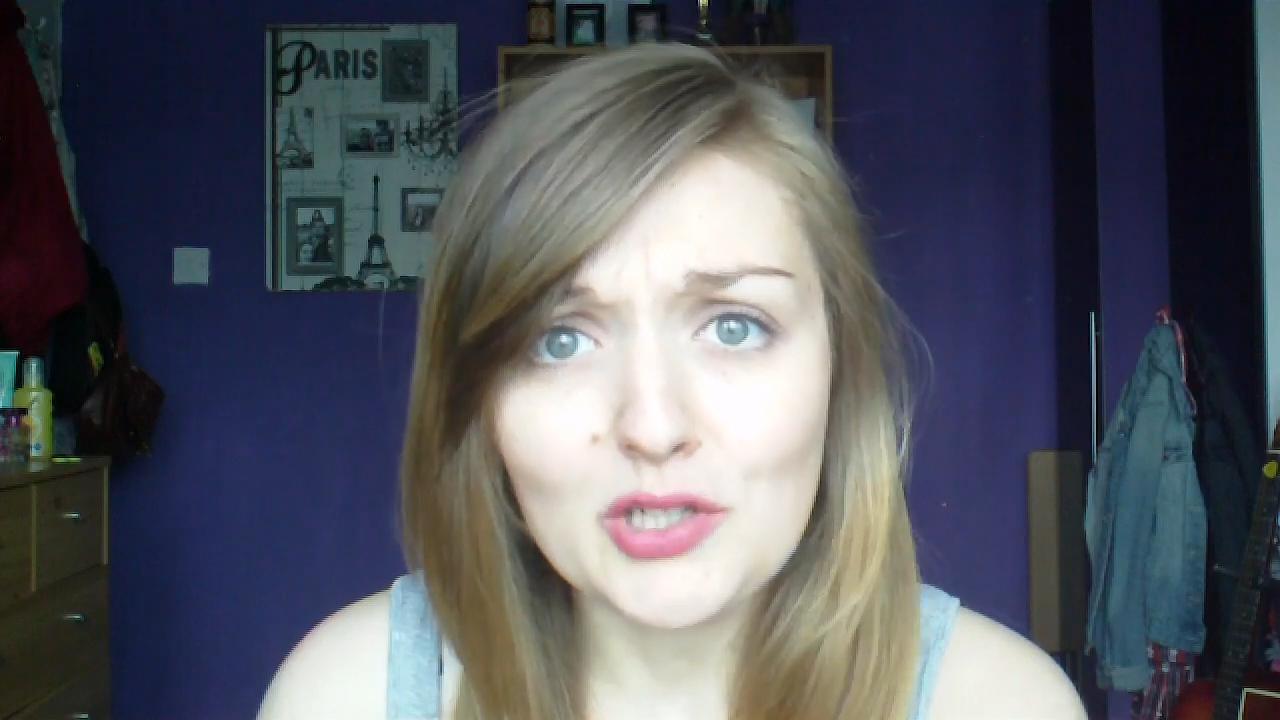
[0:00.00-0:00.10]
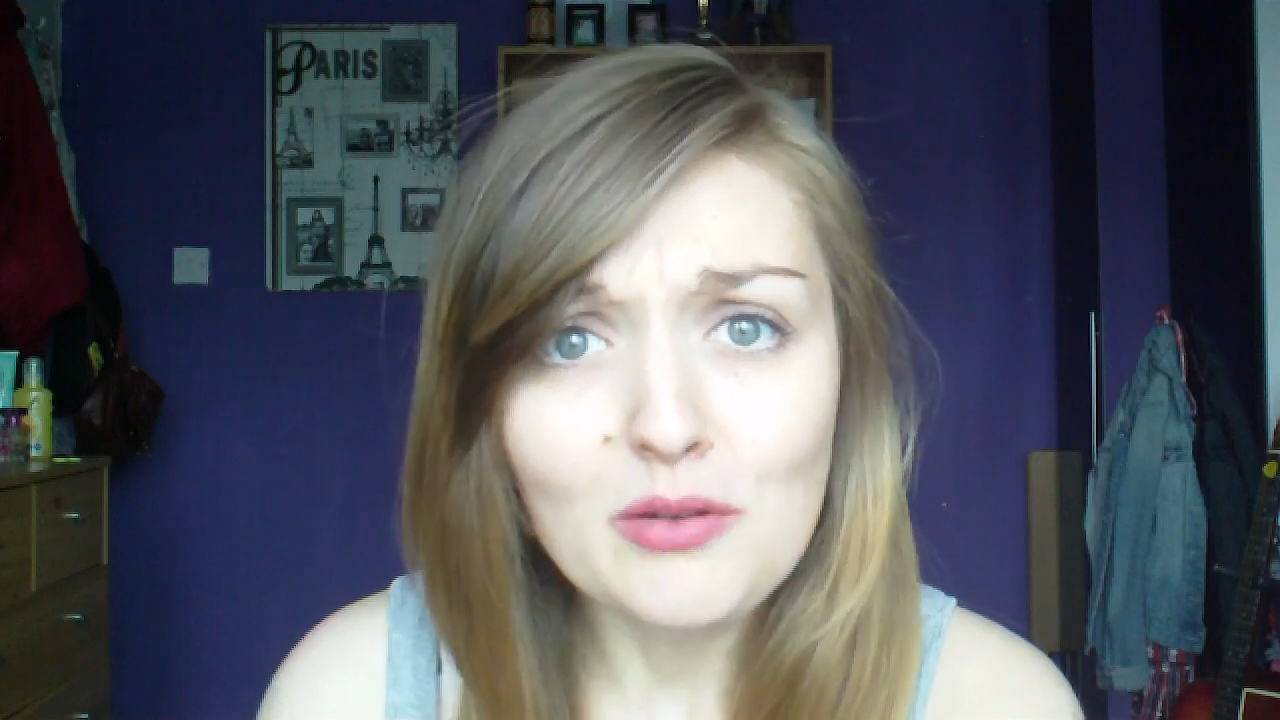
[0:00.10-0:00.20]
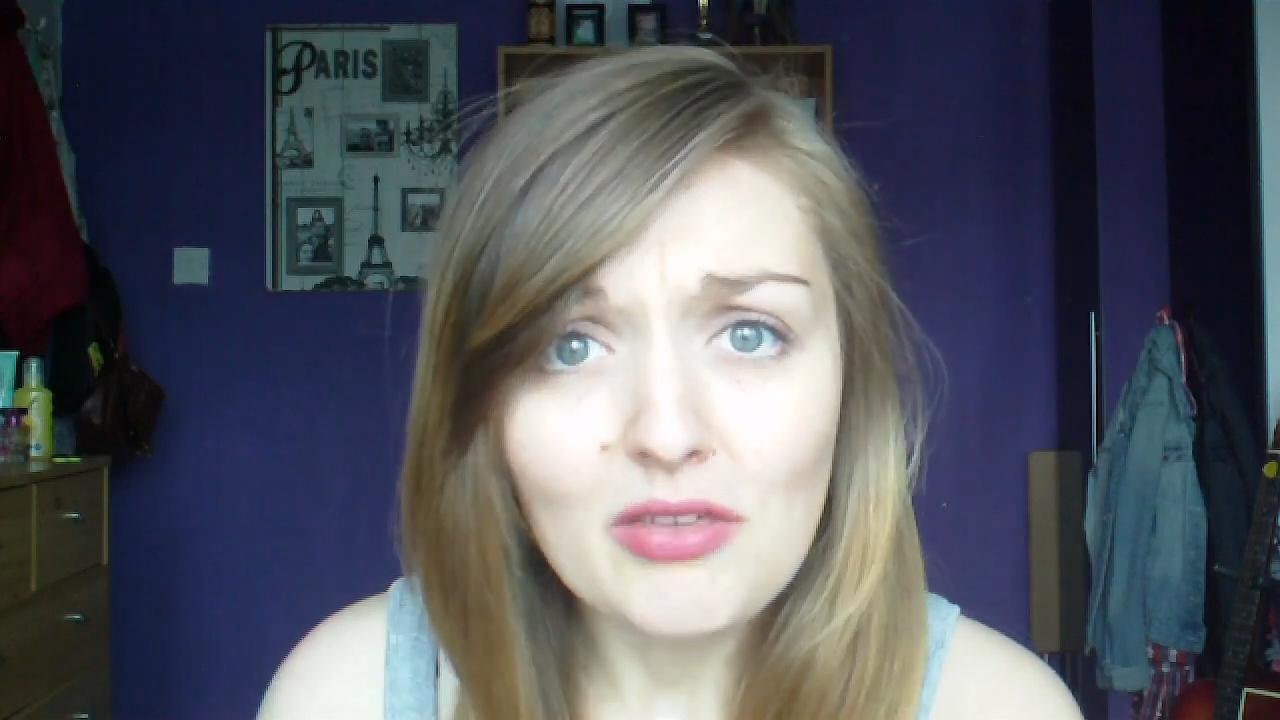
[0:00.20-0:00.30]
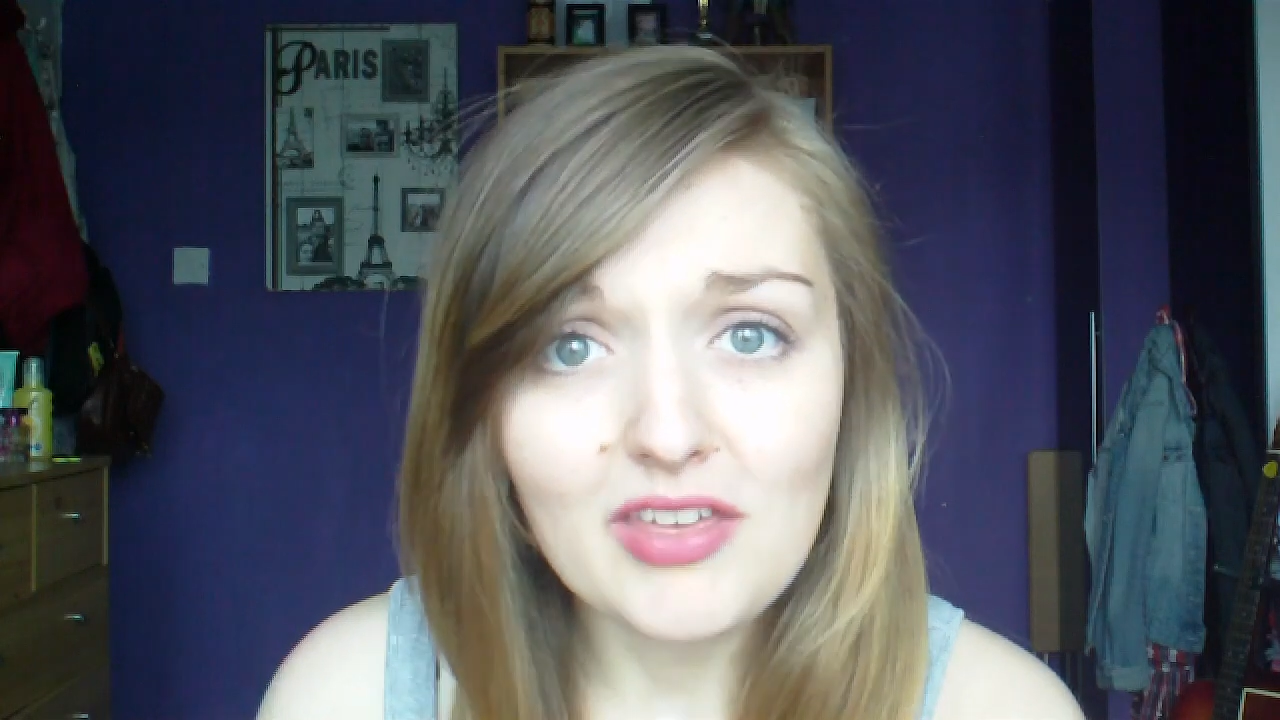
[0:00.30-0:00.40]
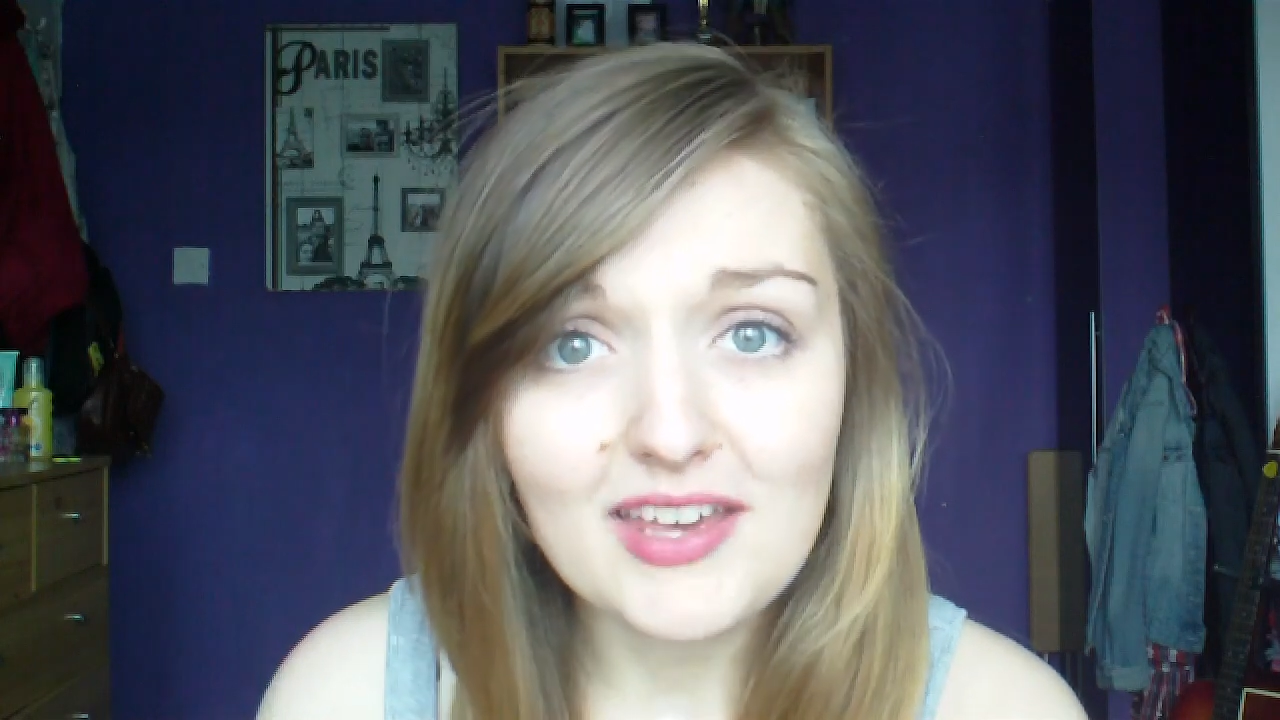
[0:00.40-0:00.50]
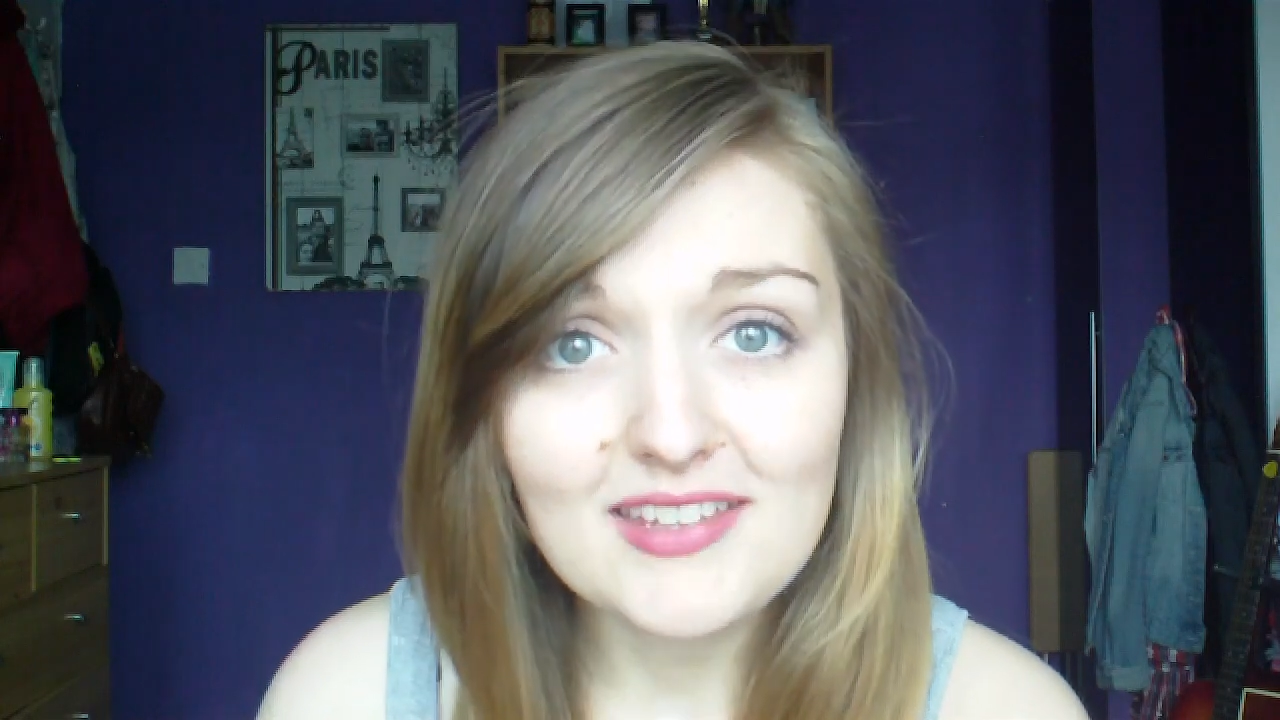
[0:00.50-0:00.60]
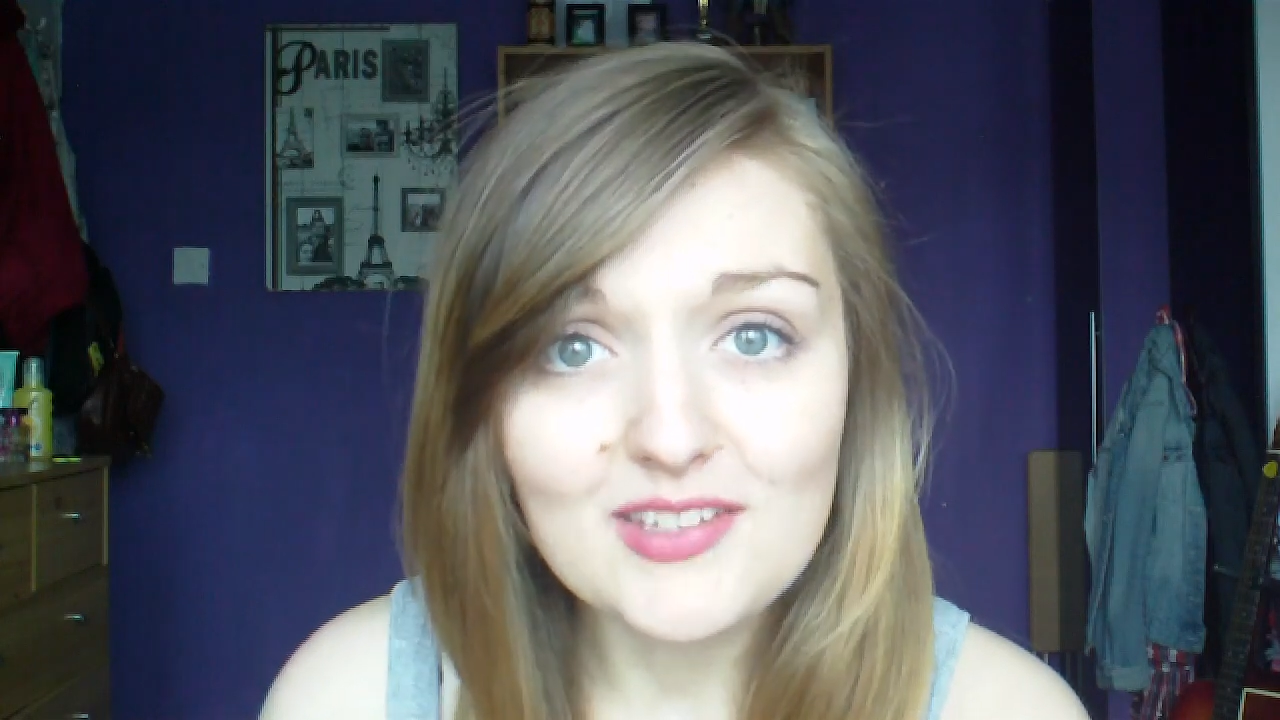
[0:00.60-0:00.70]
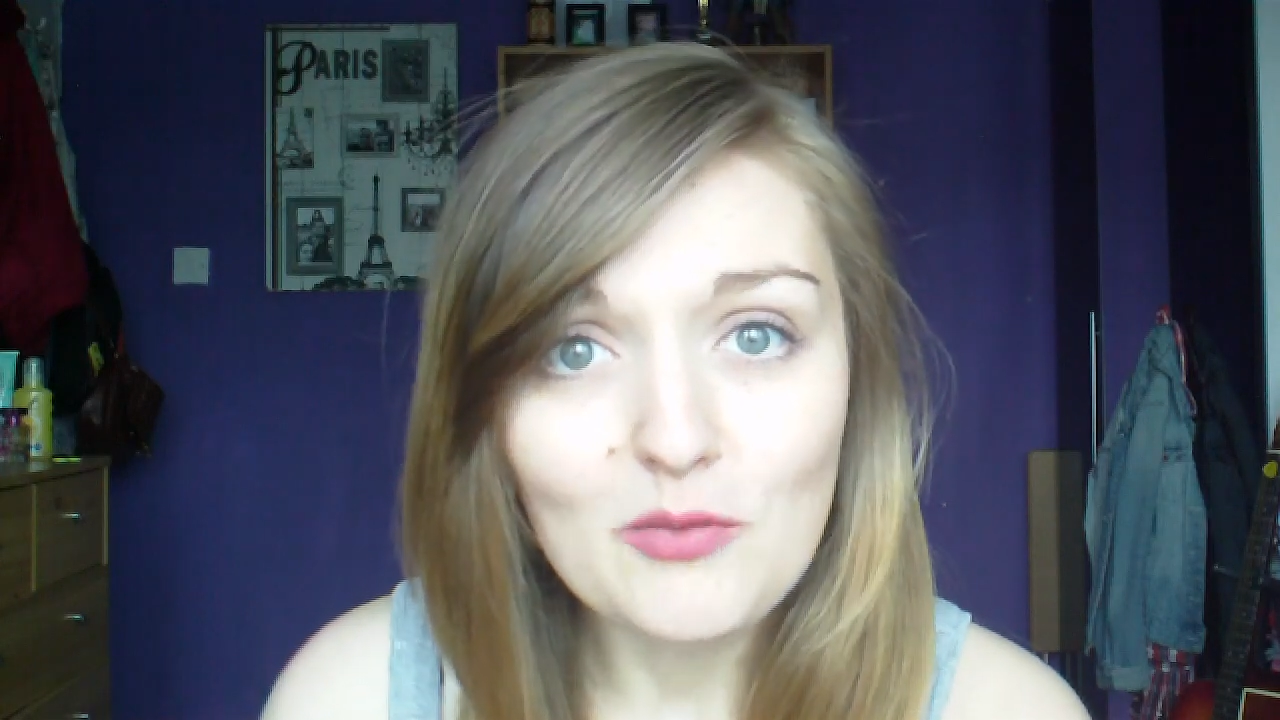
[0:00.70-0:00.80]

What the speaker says: two things,